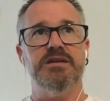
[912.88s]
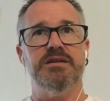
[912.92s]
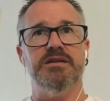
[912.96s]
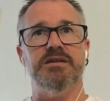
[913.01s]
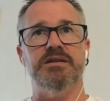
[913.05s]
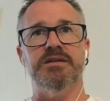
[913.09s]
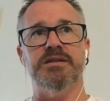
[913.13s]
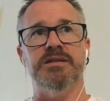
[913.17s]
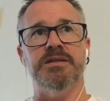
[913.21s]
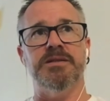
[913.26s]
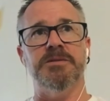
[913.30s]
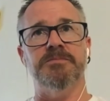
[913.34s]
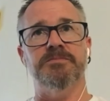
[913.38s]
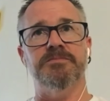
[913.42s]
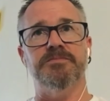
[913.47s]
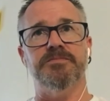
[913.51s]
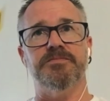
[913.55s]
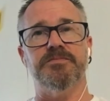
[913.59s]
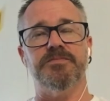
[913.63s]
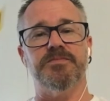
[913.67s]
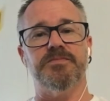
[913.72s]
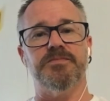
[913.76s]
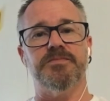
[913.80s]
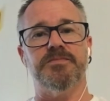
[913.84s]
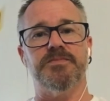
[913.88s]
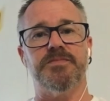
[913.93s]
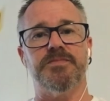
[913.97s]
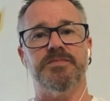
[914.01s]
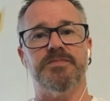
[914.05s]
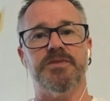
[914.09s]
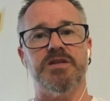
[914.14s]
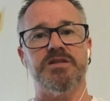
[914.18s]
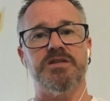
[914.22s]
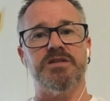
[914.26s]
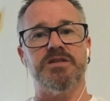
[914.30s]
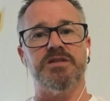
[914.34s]
um,
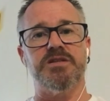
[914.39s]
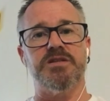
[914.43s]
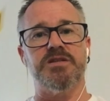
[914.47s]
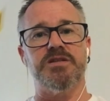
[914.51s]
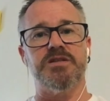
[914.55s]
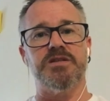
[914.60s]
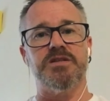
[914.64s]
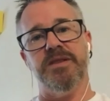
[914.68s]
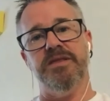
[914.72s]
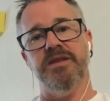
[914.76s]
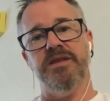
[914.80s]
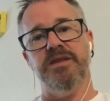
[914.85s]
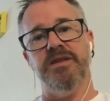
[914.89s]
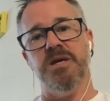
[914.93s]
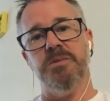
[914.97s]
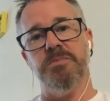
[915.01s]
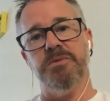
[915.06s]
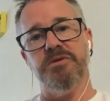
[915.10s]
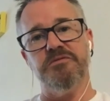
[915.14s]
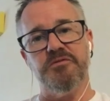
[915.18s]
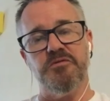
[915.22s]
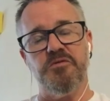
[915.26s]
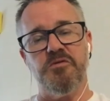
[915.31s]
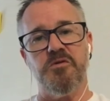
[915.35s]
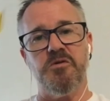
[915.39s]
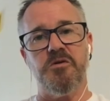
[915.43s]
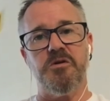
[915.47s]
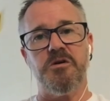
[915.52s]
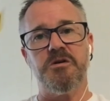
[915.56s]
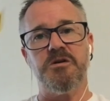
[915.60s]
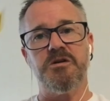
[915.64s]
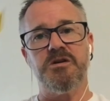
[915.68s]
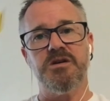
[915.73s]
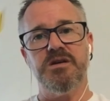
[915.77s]
doesn't it hasn't been there before,